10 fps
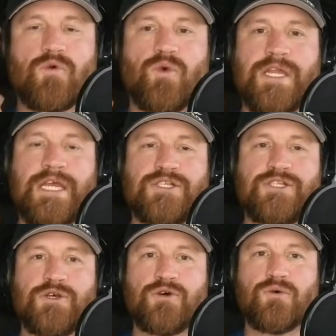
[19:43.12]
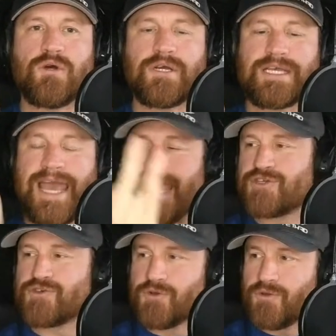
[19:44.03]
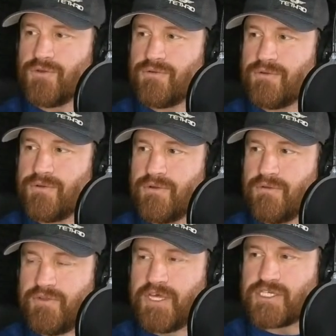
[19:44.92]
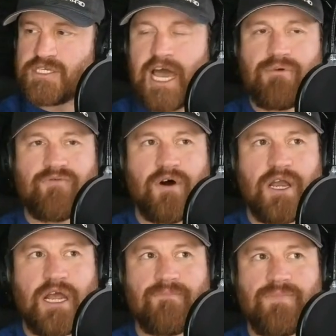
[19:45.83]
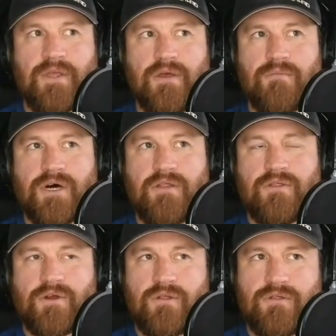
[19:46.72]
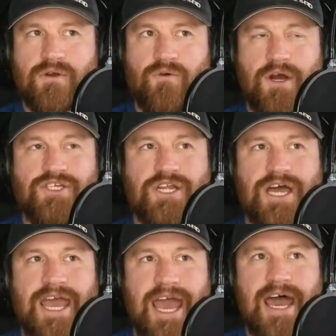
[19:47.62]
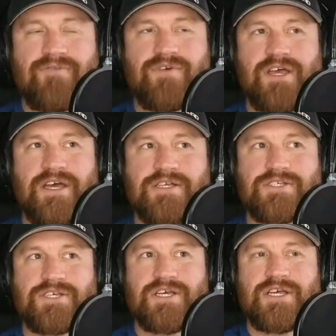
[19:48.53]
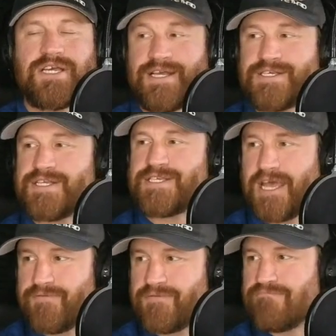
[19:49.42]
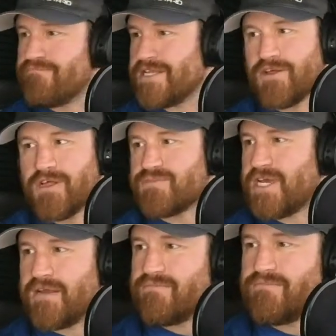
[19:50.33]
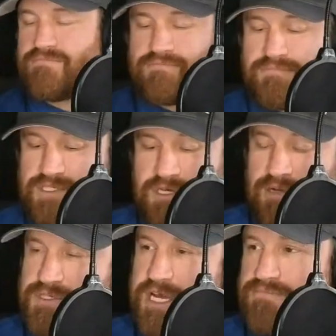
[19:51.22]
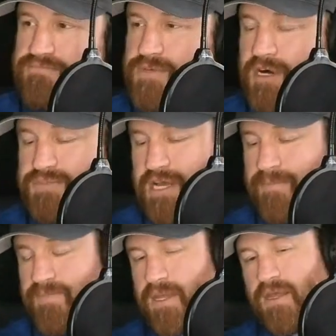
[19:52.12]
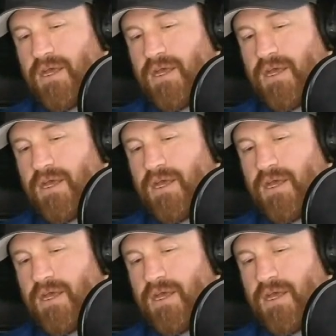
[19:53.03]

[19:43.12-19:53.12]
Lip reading: need to cancel this type of hunting. But the question I have is it safe? That's all I'm saying.